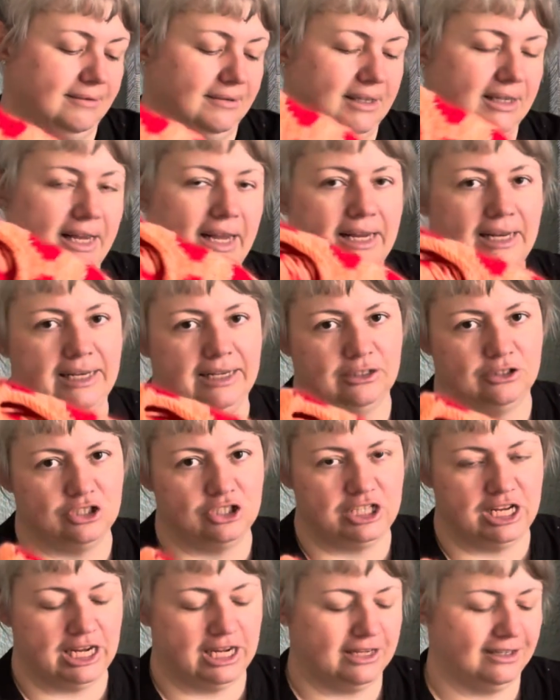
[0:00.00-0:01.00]
like a little
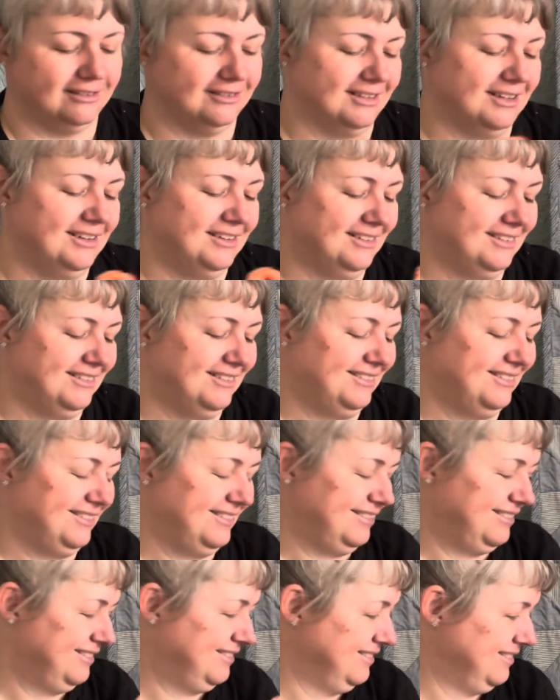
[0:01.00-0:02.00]
stick,
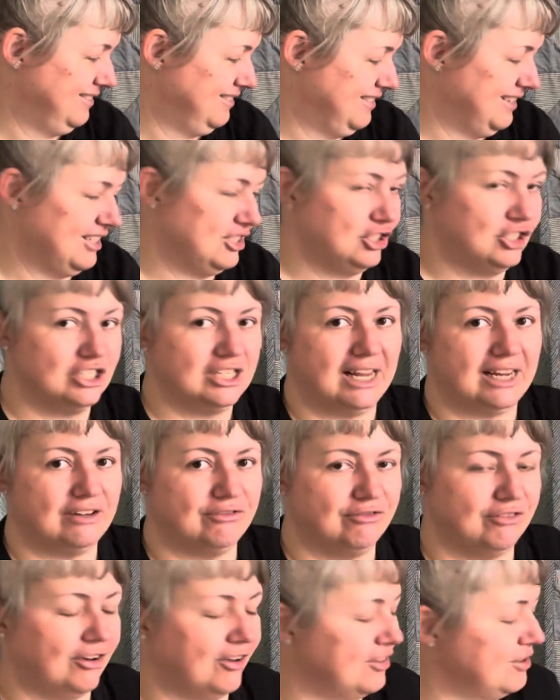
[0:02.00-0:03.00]
just like a
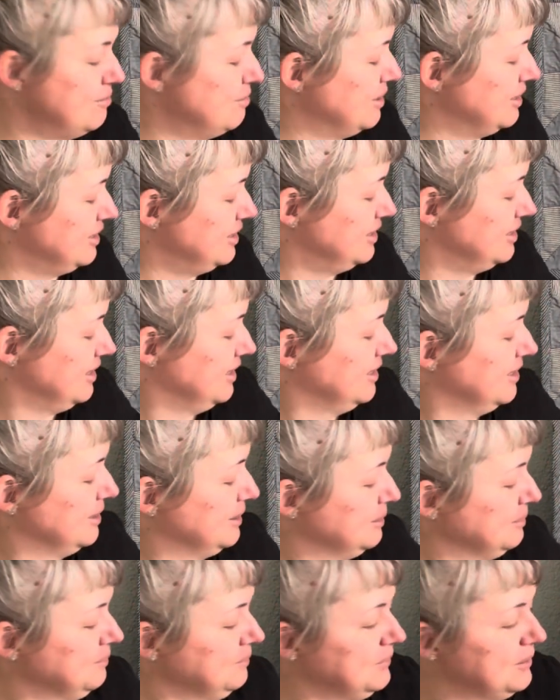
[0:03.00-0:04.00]
father was
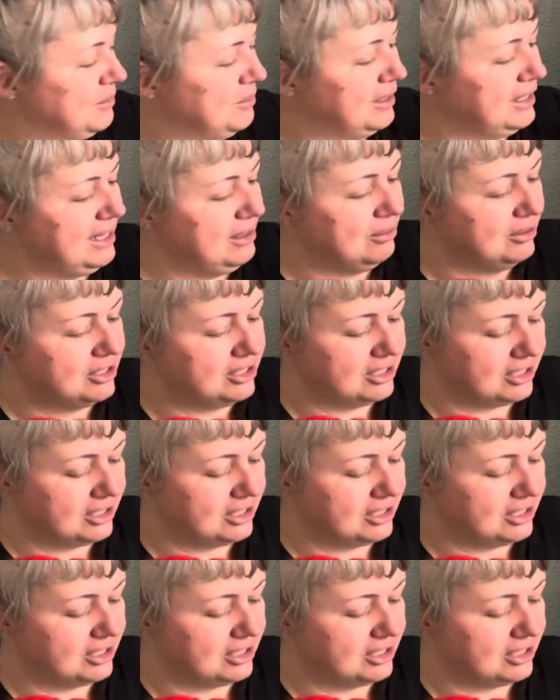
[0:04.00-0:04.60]
when he was